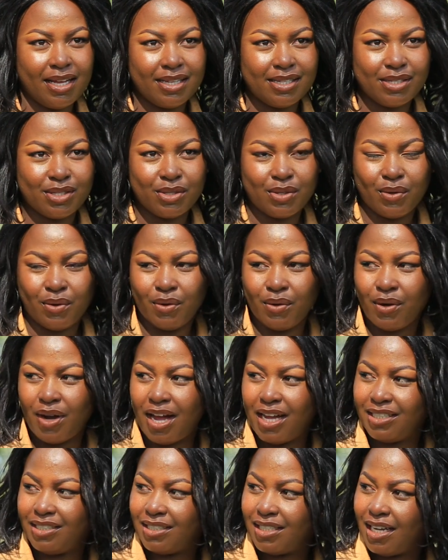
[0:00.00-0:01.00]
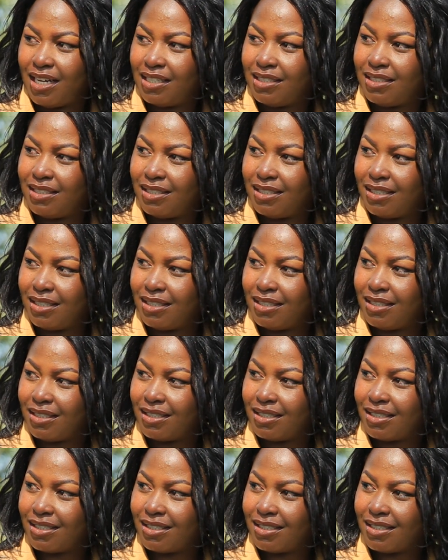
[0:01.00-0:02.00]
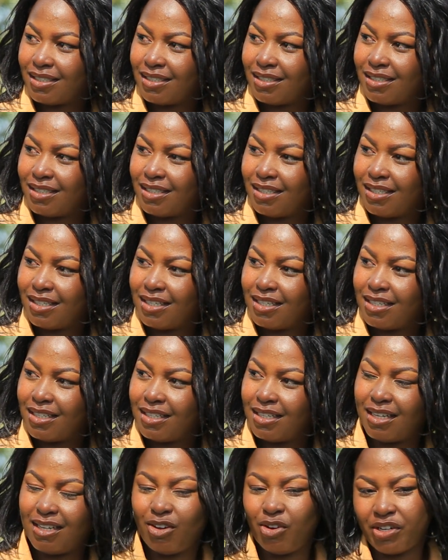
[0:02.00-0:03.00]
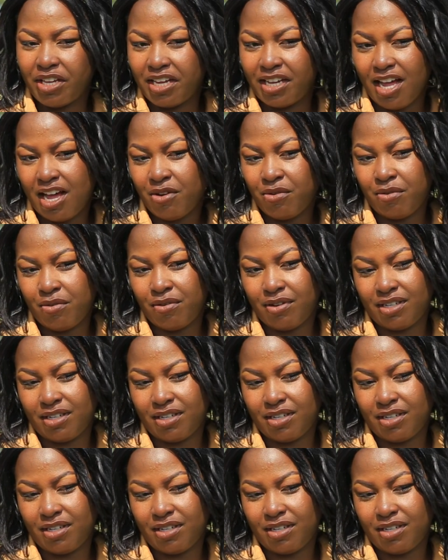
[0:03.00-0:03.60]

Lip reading: So ajirati. Okay, can